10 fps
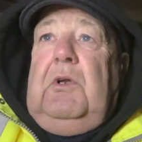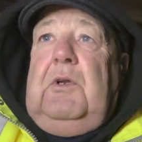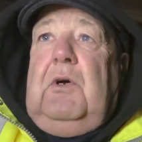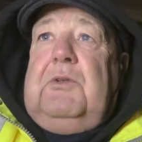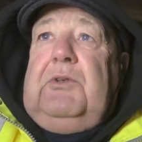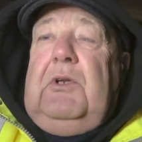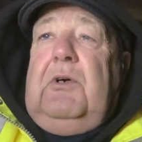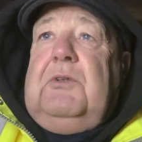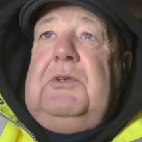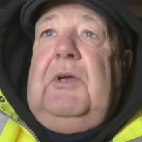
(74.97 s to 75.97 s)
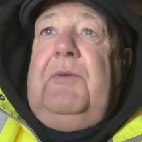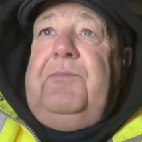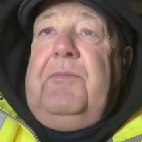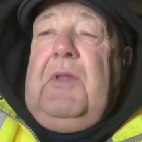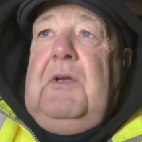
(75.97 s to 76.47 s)
Naughty, naughty.
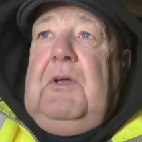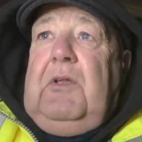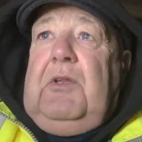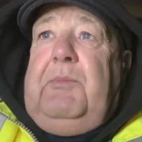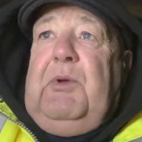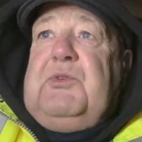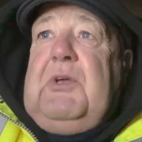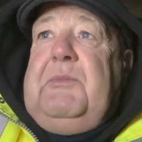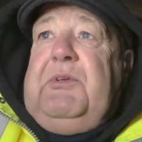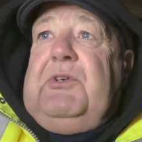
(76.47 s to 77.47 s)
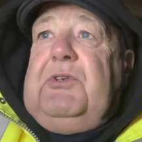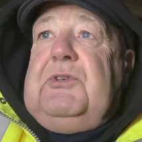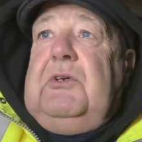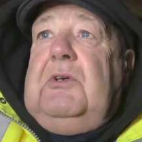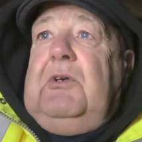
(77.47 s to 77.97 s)
The abuse
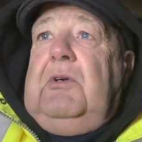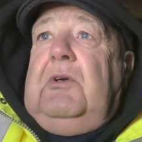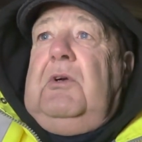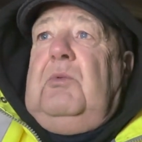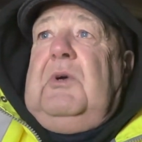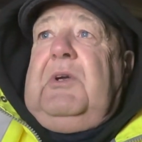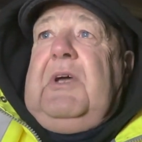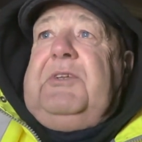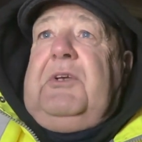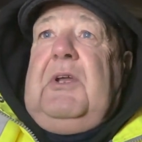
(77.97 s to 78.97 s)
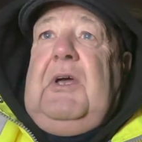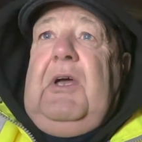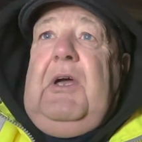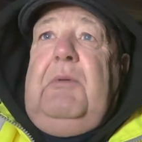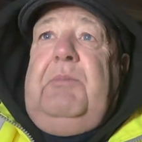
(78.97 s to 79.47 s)
images were category
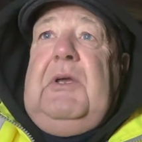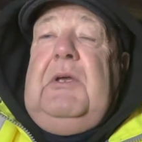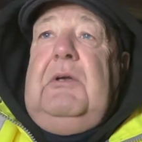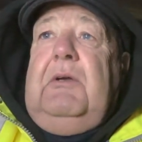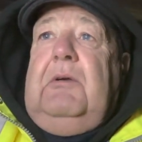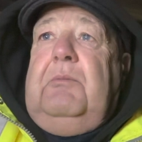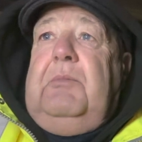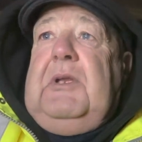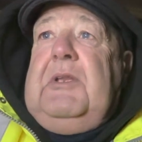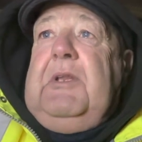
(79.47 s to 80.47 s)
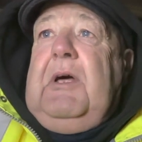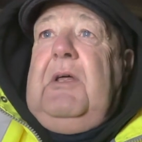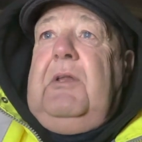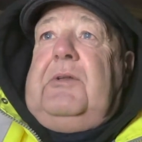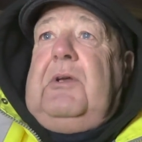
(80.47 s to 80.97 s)
A and B, meaning that
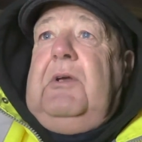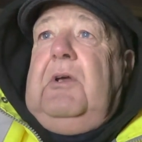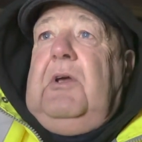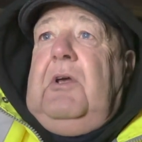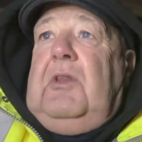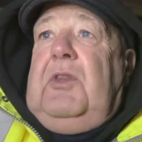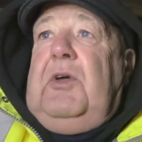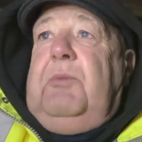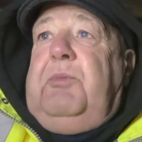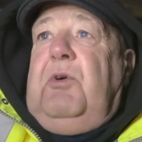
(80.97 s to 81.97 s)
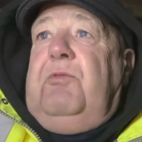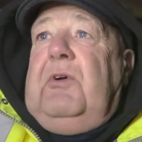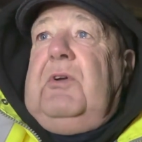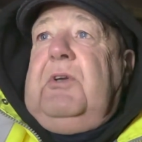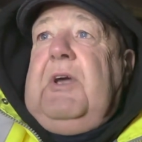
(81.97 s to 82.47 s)
the above
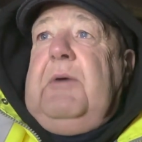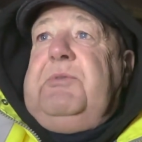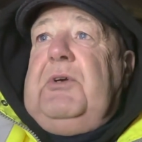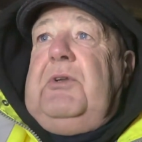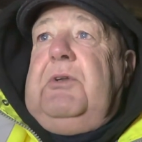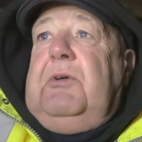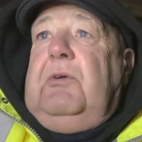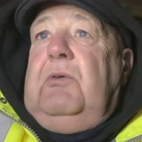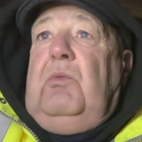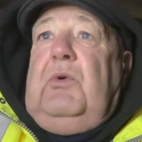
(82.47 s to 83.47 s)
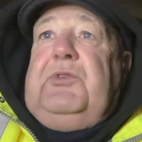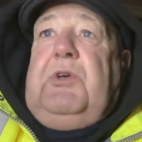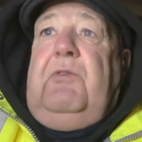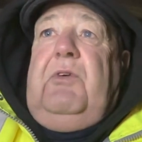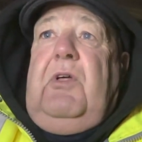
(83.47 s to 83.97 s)
captured was
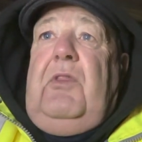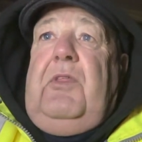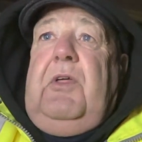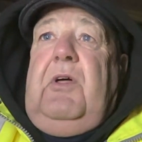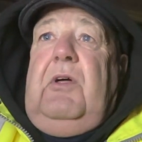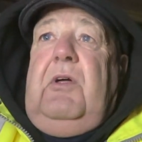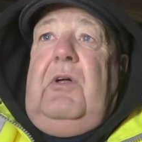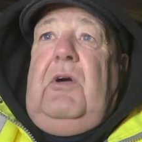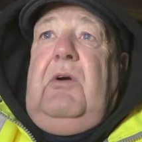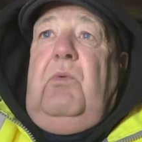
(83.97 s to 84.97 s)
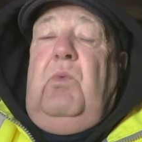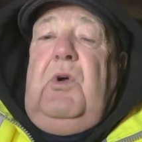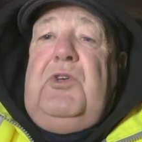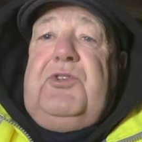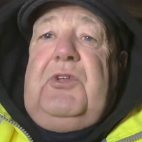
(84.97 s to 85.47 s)
of the
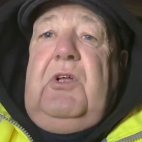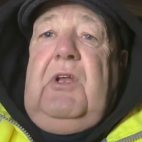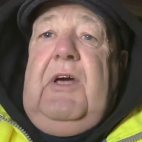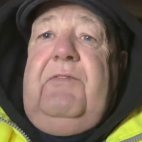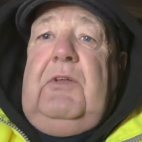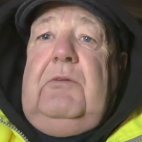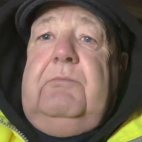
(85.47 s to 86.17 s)
worst level.